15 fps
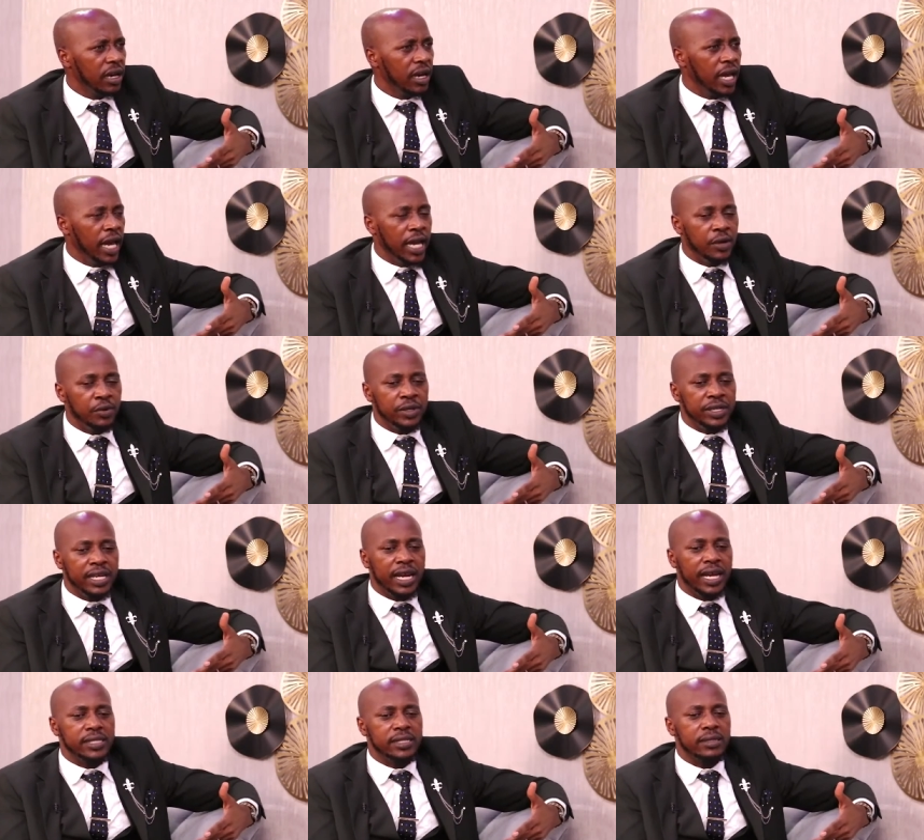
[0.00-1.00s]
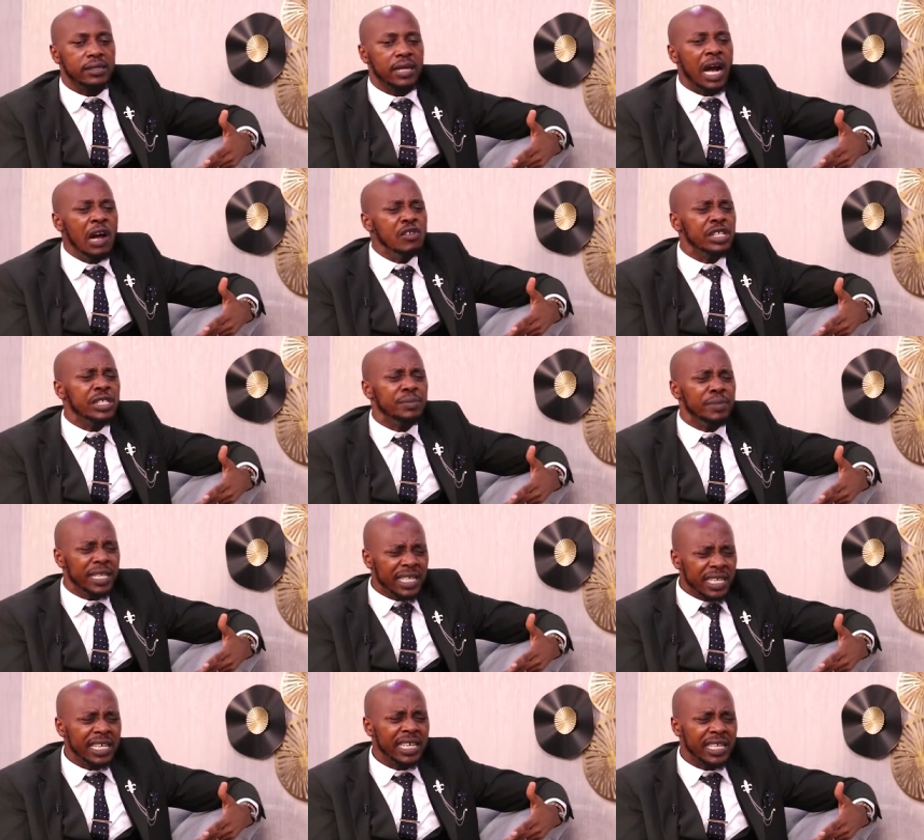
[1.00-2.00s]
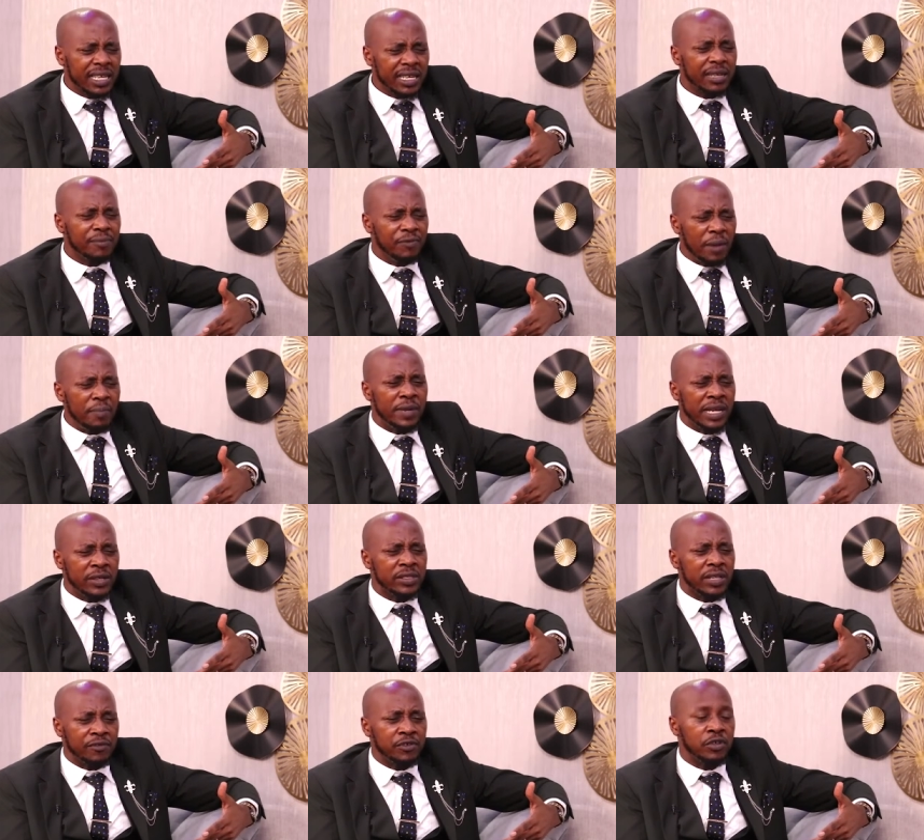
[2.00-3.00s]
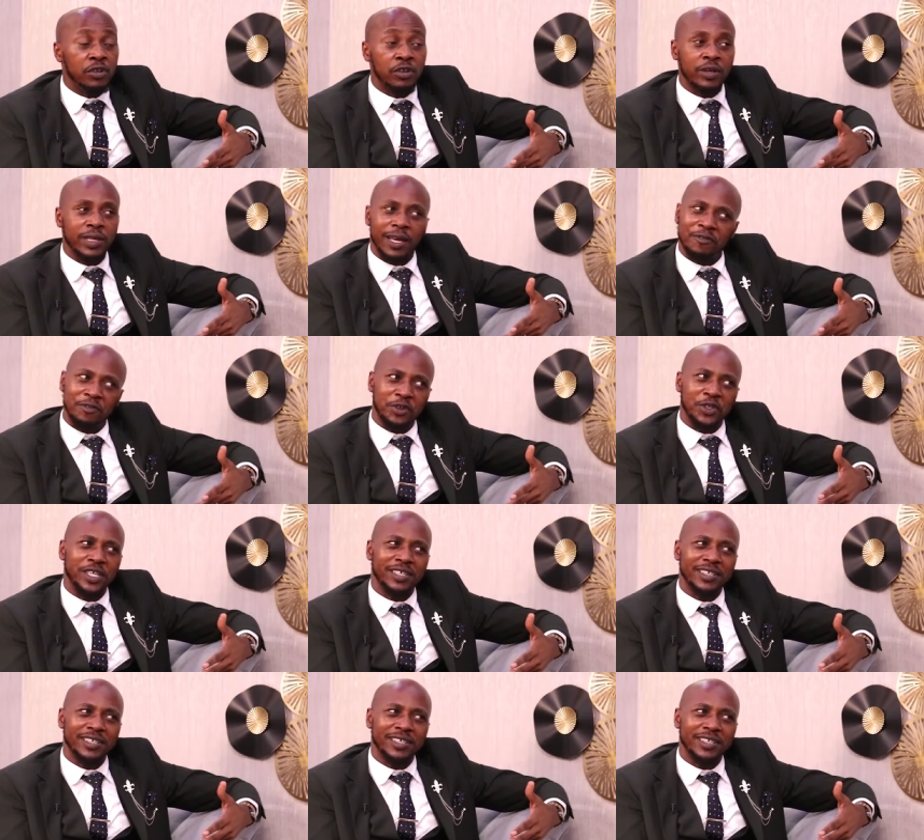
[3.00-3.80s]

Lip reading: And we realize ultimately families will have to grow their food.